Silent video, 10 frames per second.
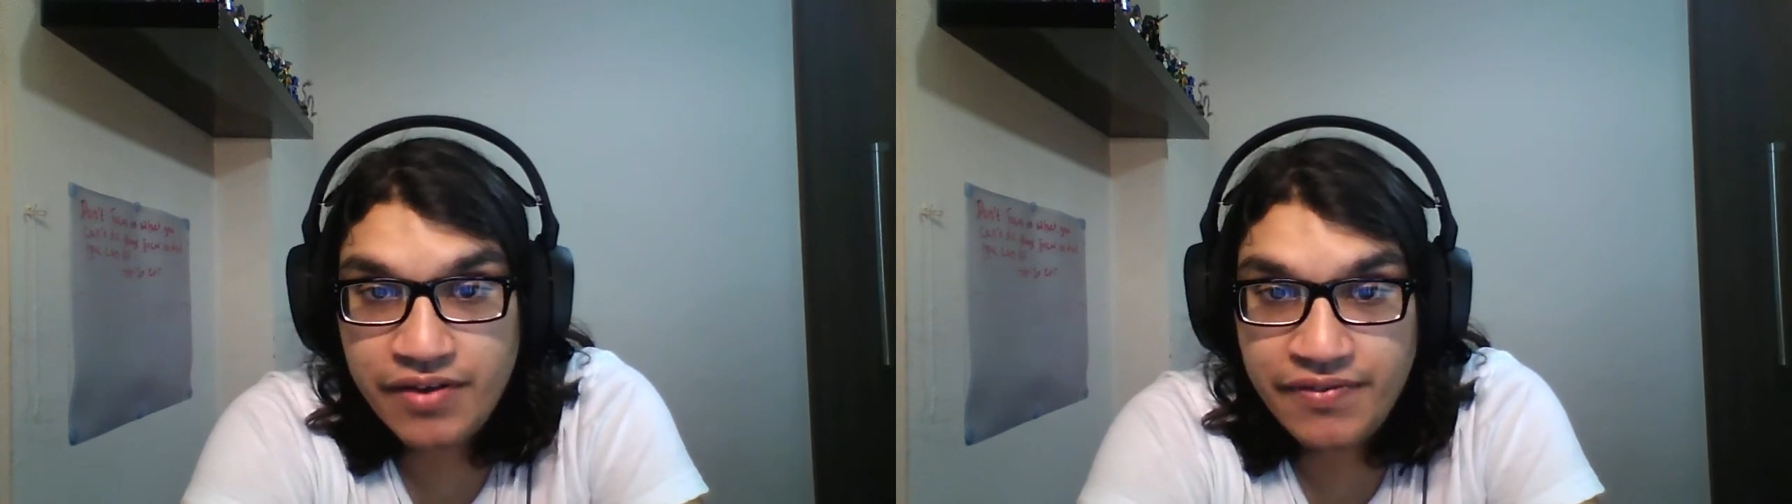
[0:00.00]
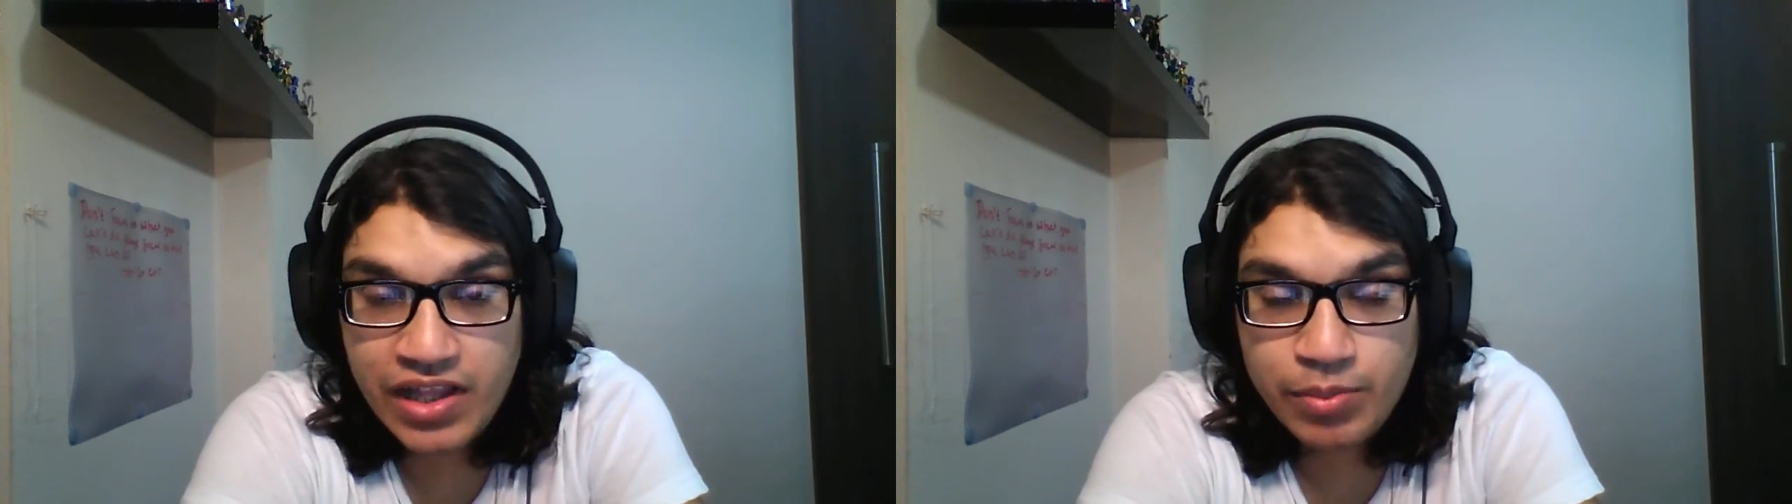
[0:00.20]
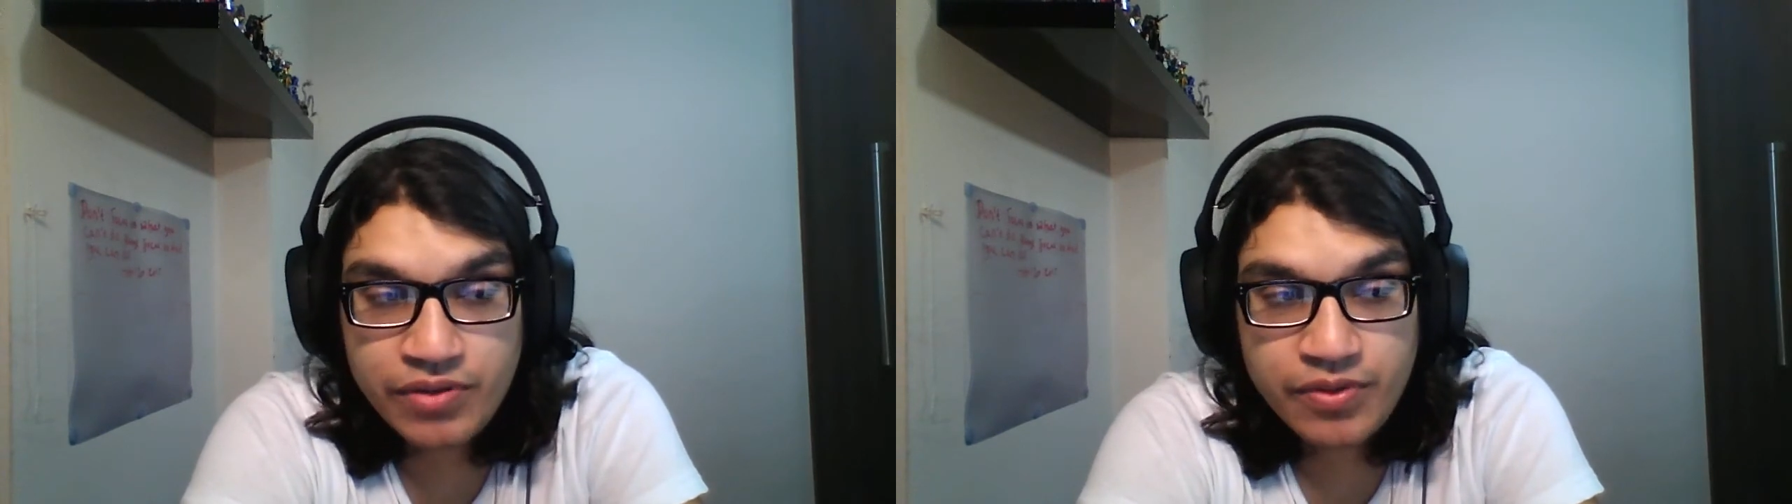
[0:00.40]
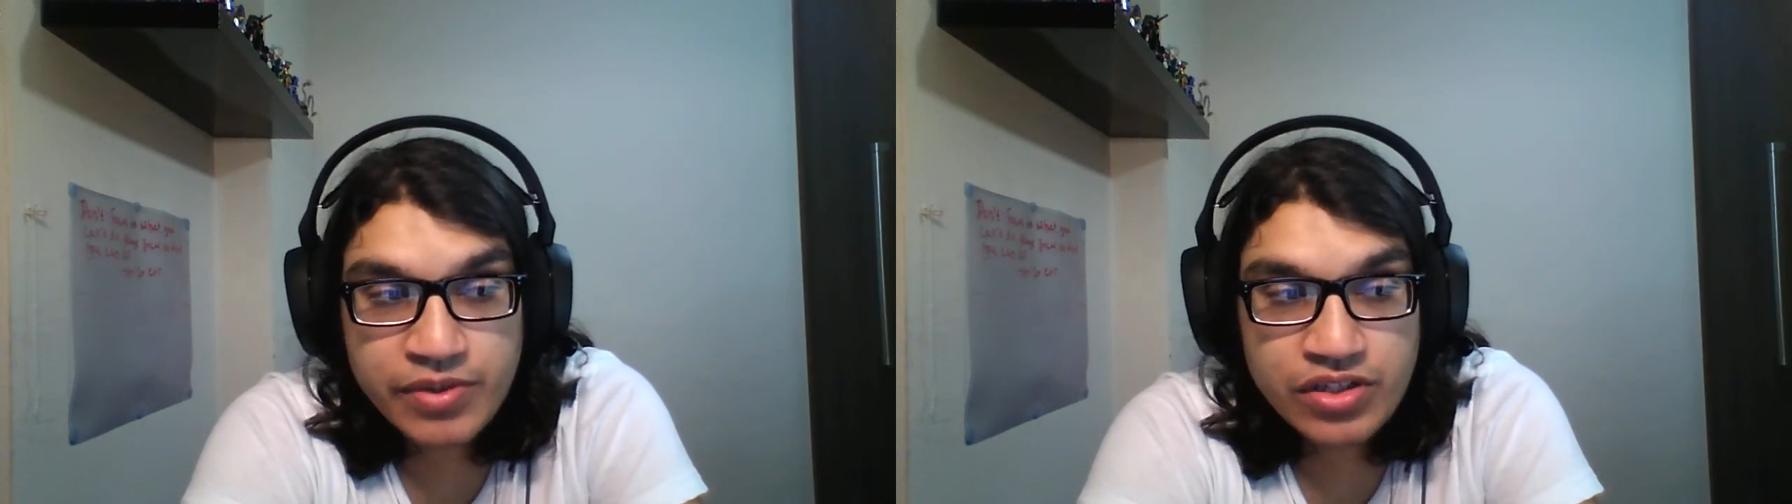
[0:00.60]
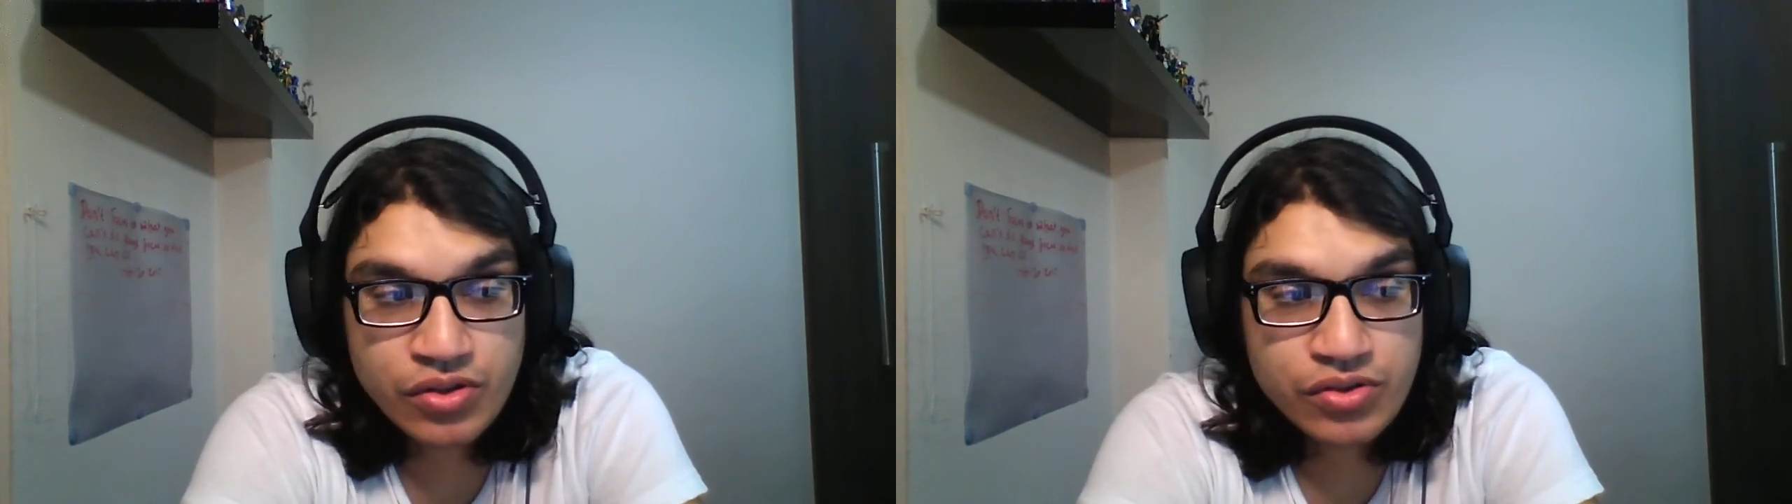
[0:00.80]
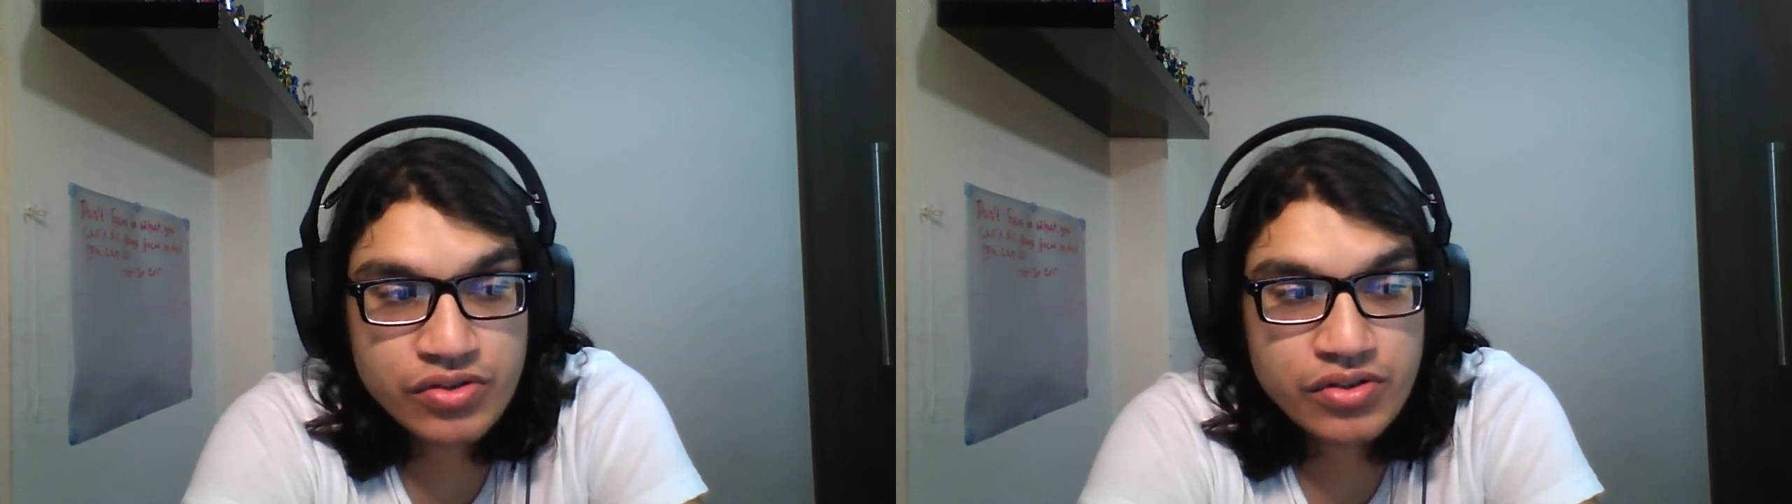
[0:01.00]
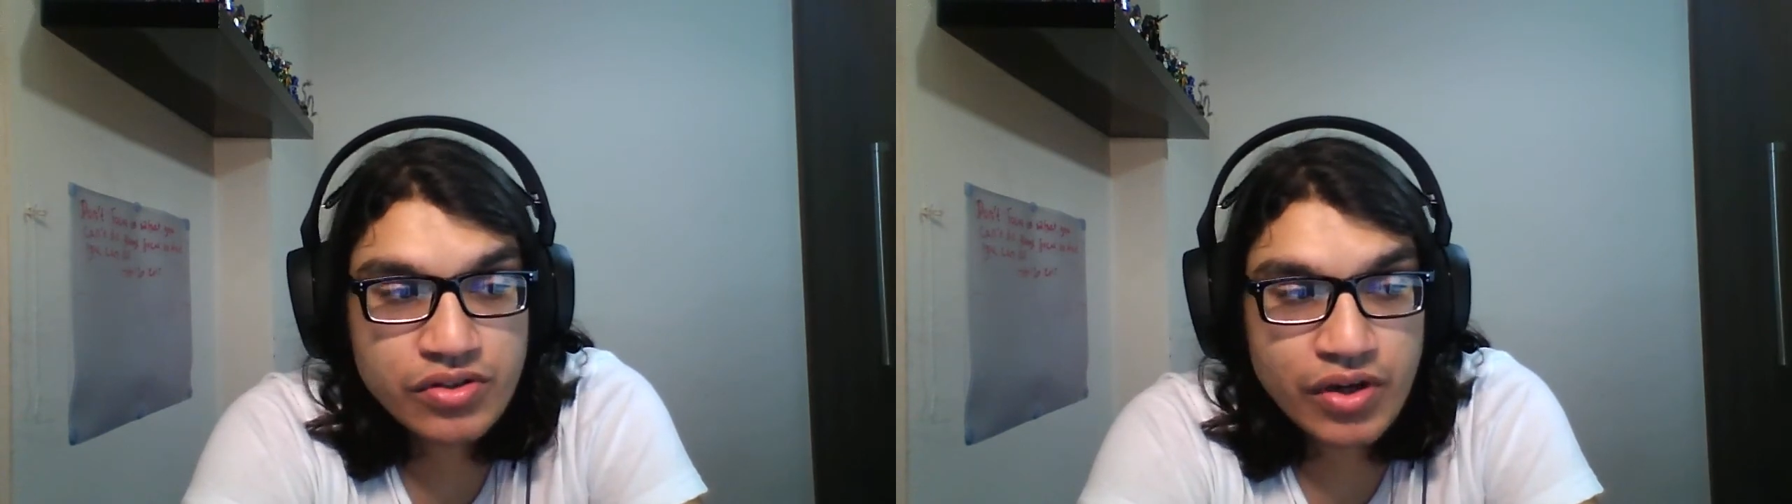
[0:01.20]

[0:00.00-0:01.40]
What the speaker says: available for me to use,